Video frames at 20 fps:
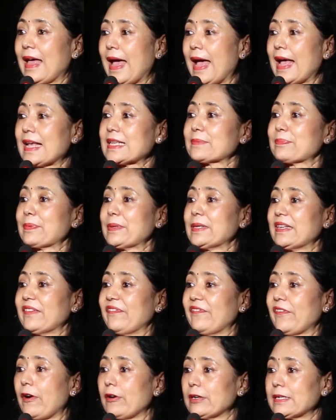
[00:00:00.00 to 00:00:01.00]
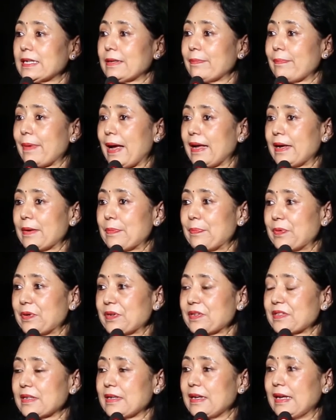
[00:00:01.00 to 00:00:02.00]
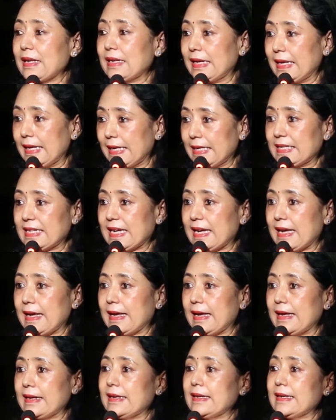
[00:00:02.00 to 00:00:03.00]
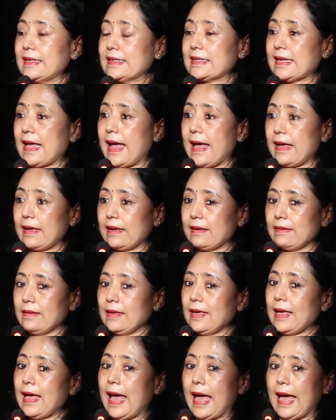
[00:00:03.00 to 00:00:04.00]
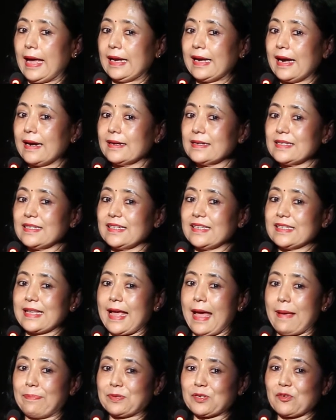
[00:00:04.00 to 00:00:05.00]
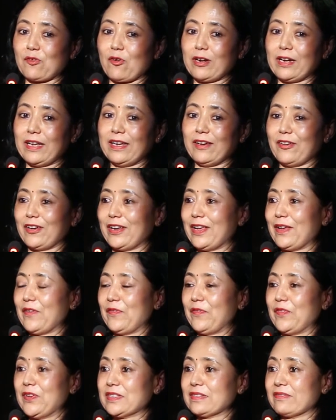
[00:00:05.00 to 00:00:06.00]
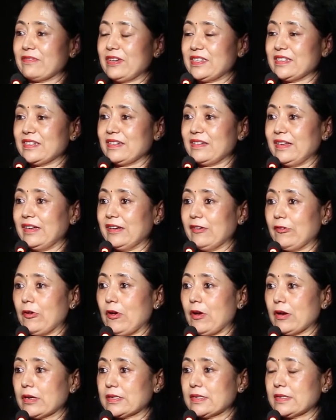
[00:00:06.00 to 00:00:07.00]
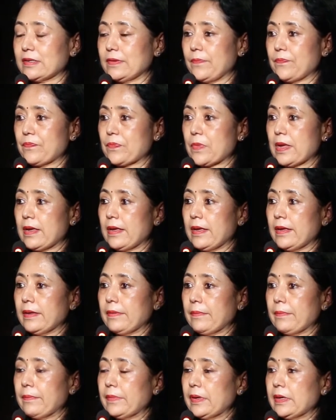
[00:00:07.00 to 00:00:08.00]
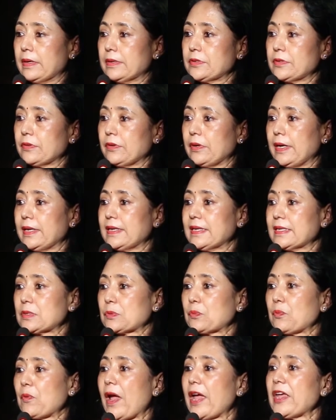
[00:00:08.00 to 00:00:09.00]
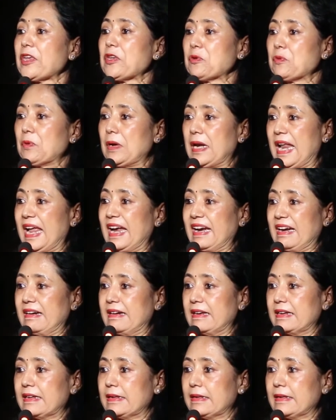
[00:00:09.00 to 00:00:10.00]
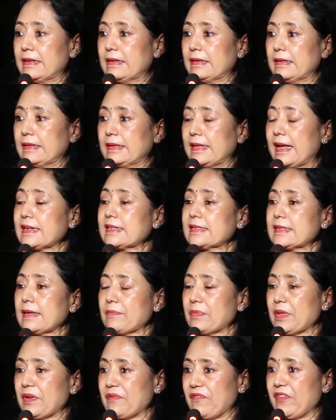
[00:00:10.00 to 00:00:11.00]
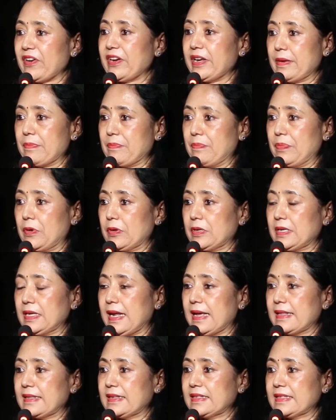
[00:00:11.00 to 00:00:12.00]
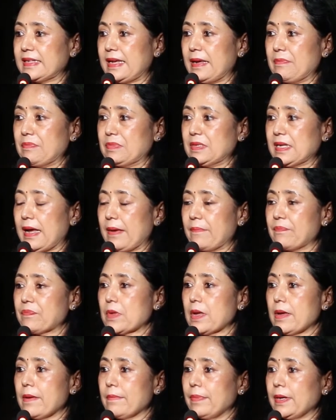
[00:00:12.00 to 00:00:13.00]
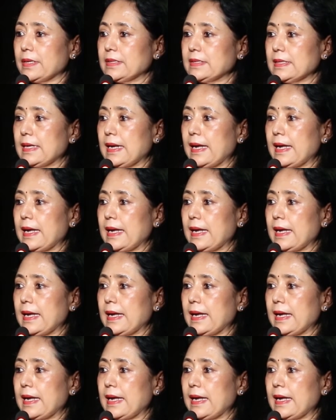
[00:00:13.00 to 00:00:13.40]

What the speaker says: has been defaulted by a person in India, and I can't say he's absconding or if he's returning or not. So it is where you lend. That is something very important at the same time. But